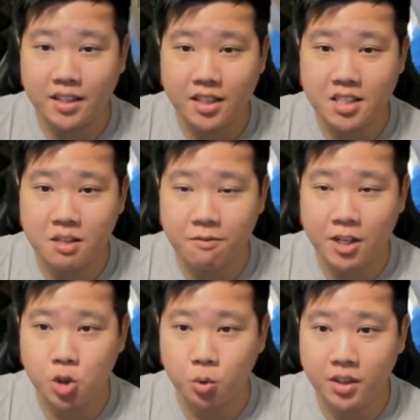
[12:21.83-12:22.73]
this
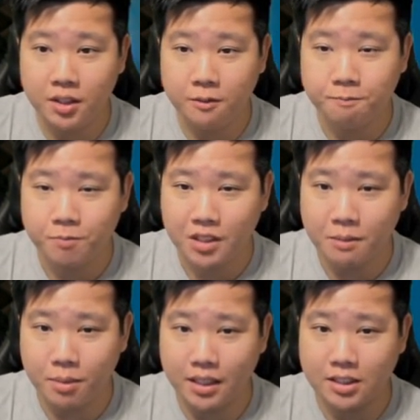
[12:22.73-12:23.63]
eventually,
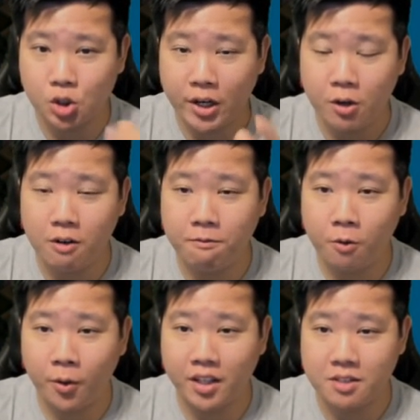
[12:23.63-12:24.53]
but try to
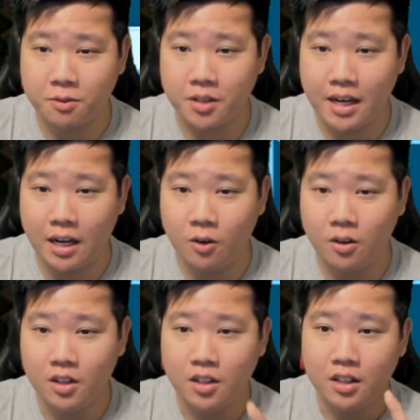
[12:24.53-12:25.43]
avoid this for now
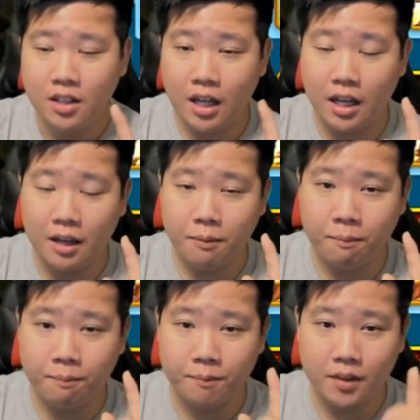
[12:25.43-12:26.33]

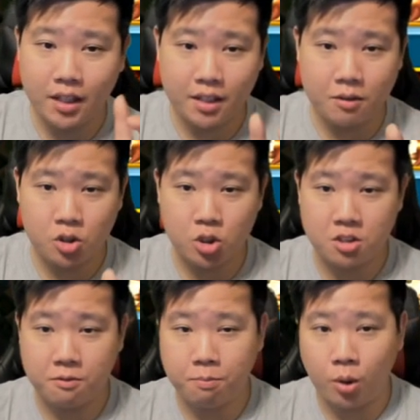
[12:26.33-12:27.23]
and
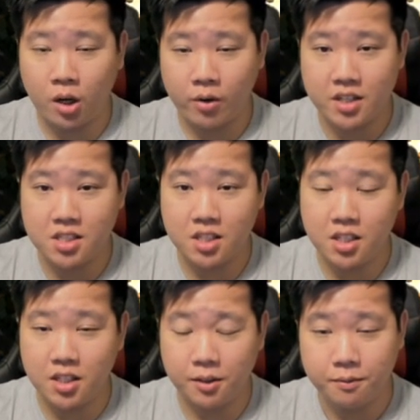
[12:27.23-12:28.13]
just progress in
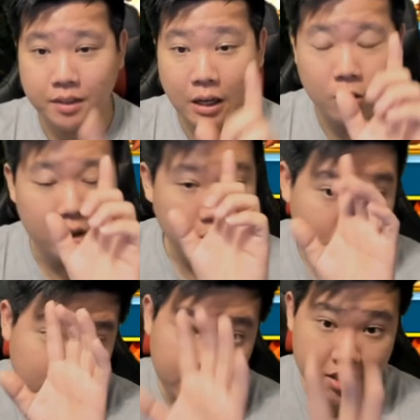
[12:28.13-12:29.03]
here. Now,
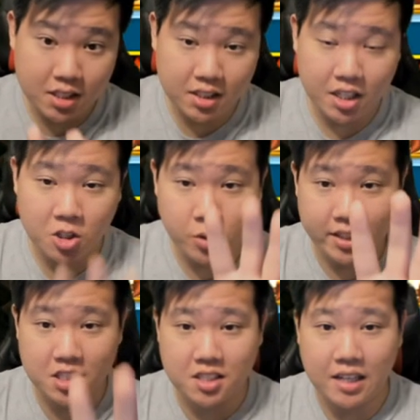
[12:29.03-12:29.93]
here's the thing, you
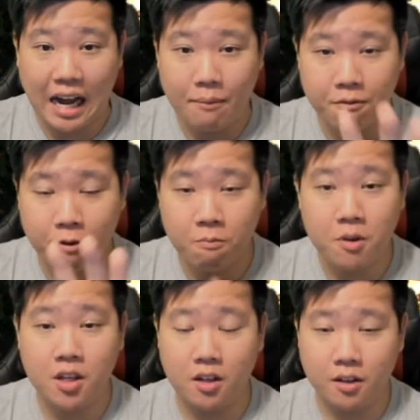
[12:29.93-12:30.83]
can stop from
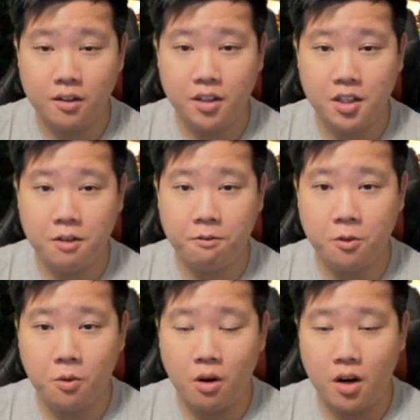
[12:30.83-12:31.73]
here if
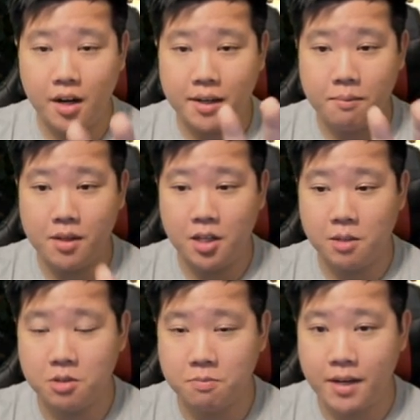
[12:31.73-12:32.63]
you are a
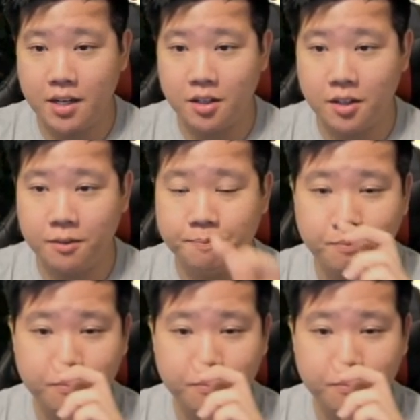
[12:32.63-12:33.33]
medium spender.